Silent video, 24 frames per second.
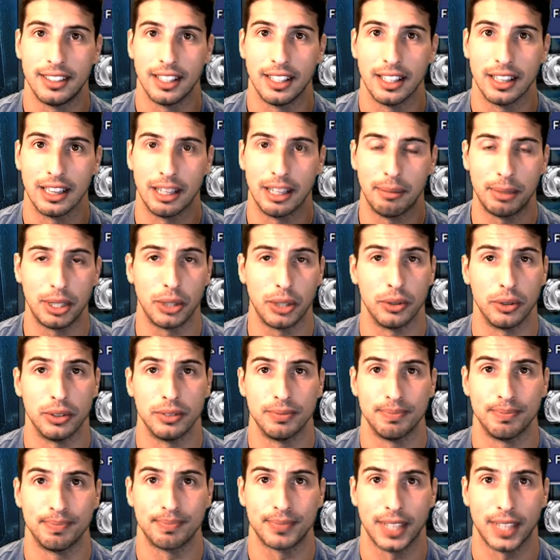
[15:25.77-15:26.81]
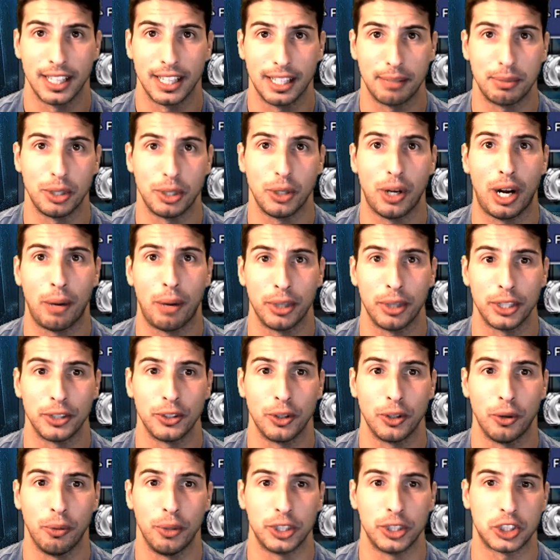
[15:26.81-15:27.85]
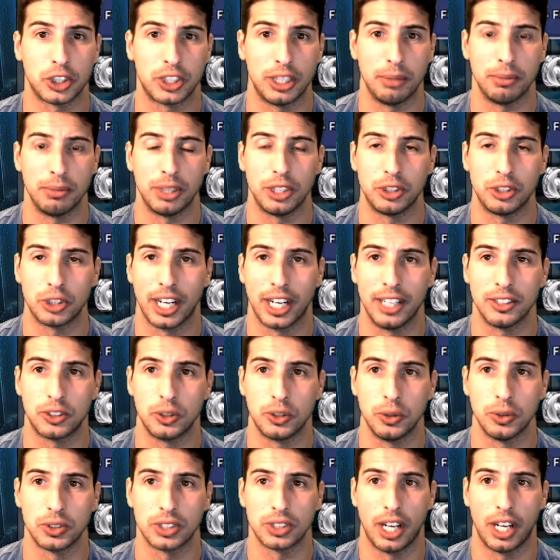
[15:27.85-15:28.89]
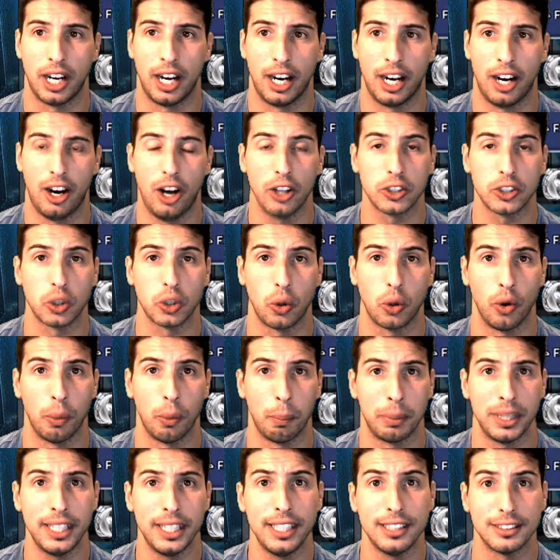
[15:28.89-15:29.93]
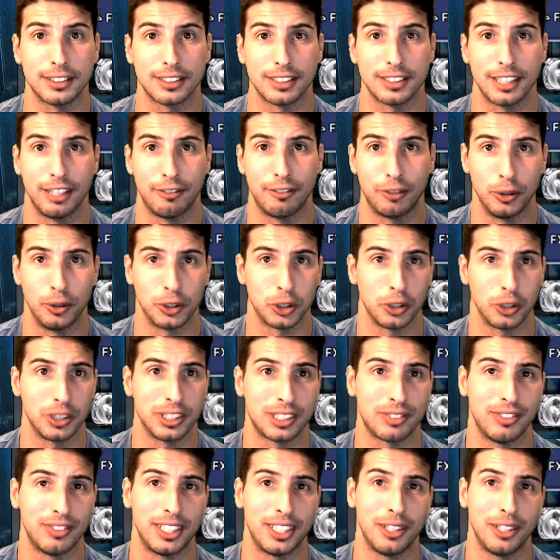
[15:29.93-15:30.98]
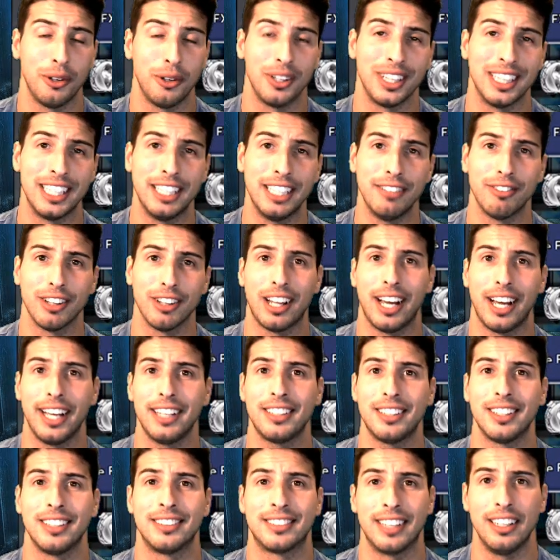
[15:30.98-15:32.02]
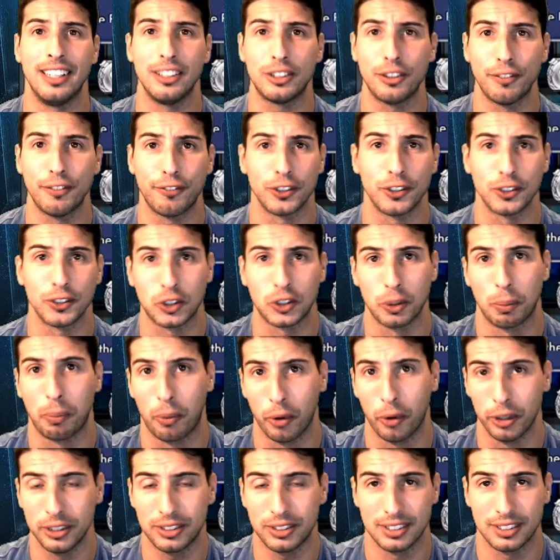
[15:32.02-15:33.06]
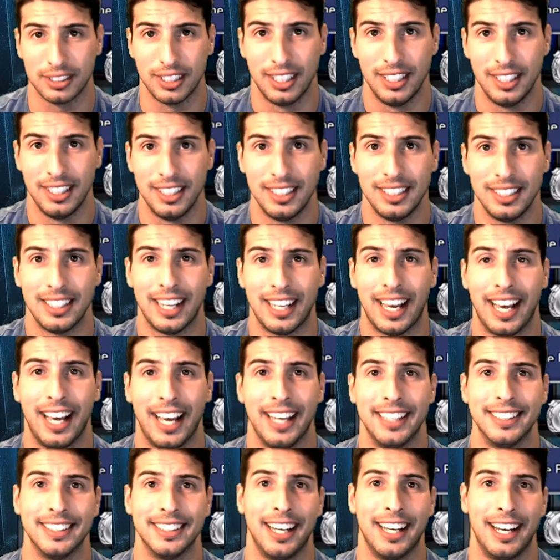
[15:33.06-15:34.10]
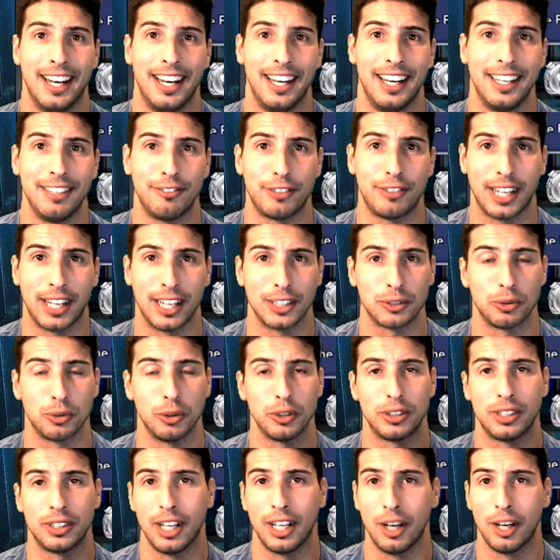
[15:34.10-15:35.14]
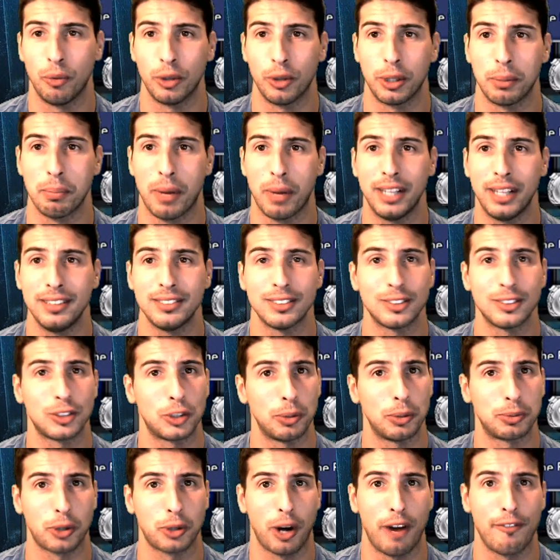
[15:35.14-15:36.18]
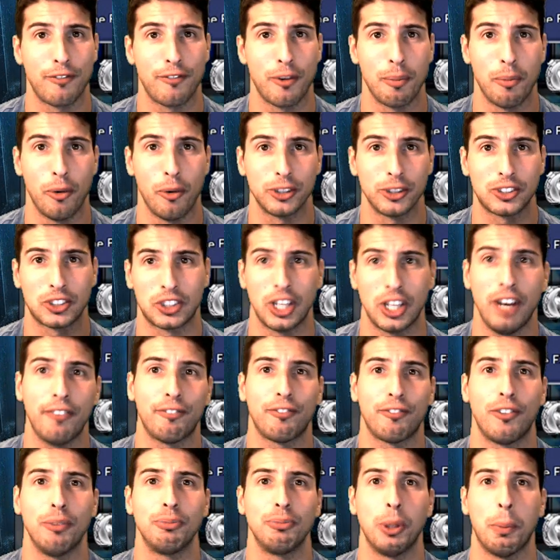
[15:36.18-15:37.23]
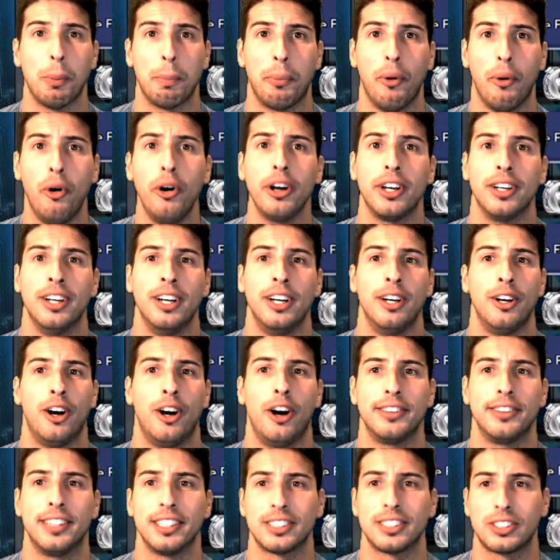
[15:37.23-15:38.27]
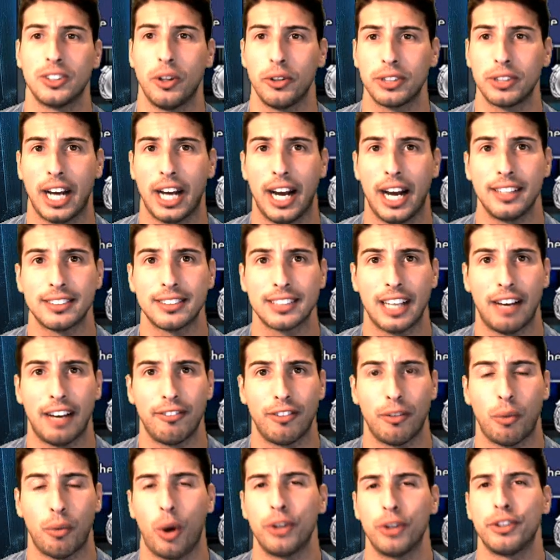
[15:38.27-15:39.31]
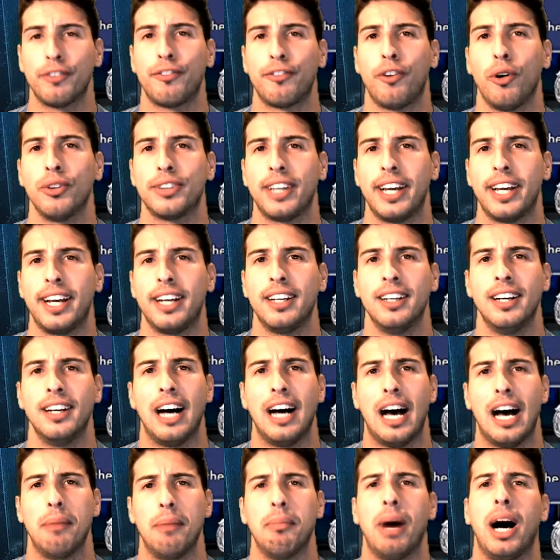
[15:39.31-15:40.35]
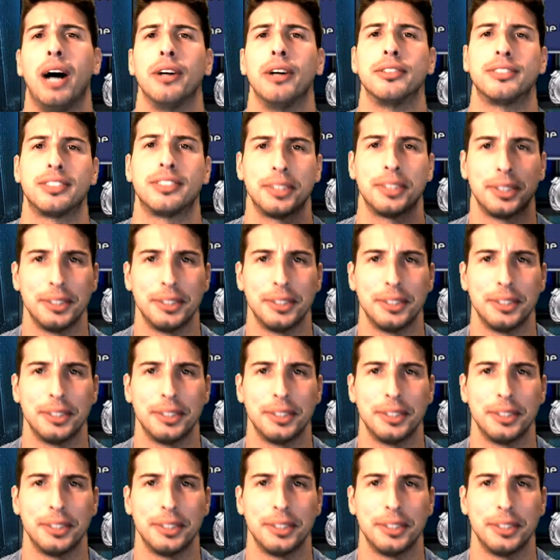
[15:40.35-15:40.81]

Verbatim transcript: Let me know. Let me know. I want to know which team did you guys use. Uh, also, please, if you enjoyed this video, leave a like. Thank you for the support. And uh, if you guys would wouldn't mind, subscribe for more stuff from your boy on this note, guys, have a wonderful day. I'm out.